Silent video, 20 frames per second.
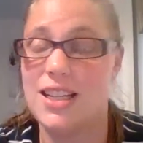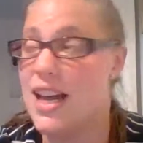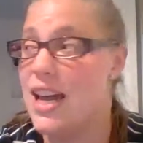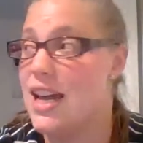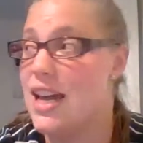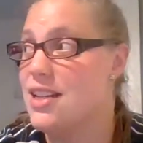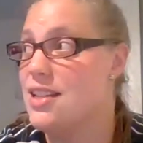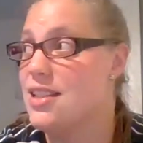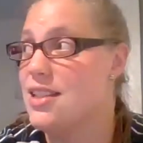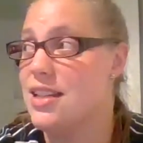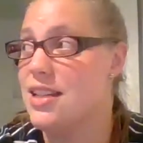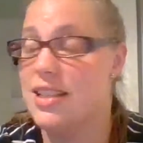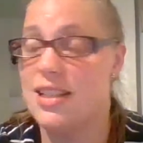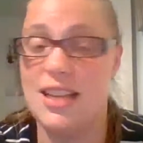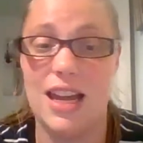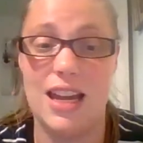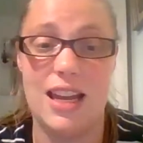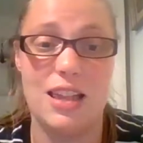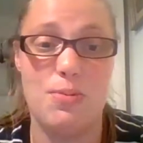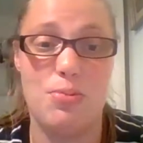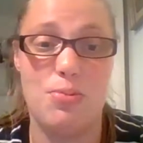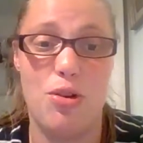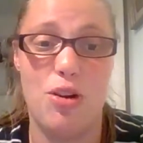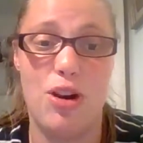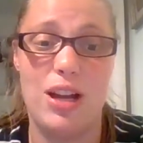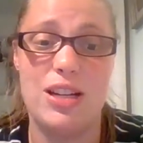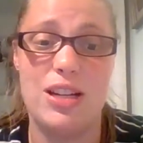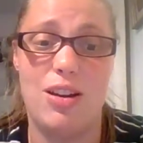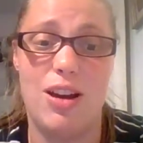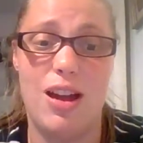And since taking the
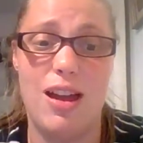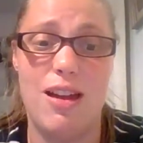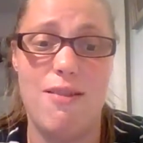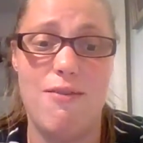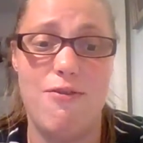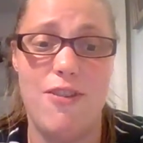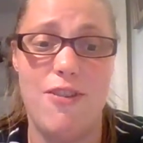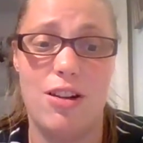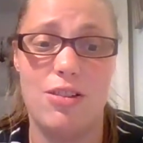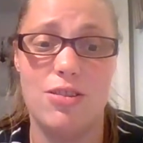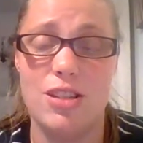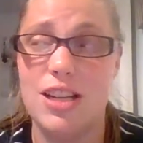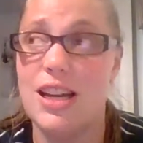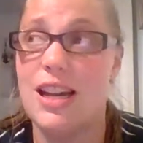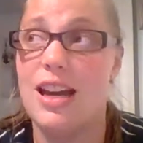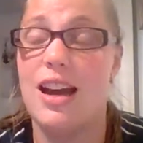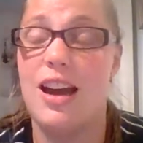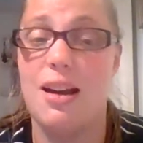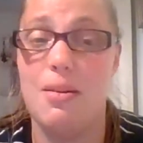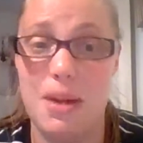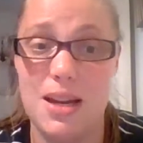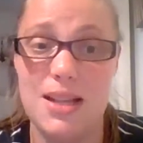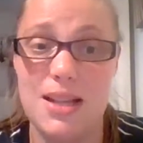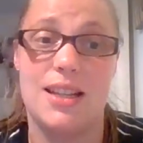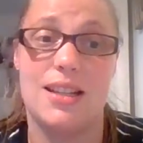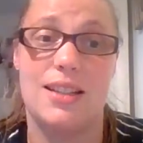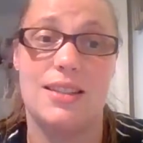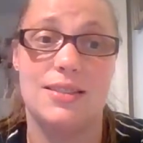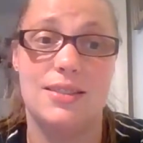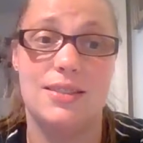product, I have felt
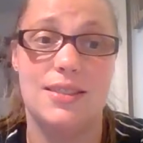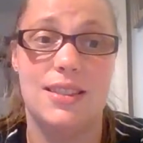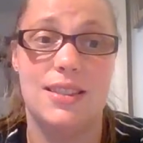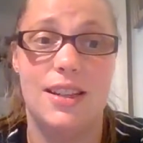amazing.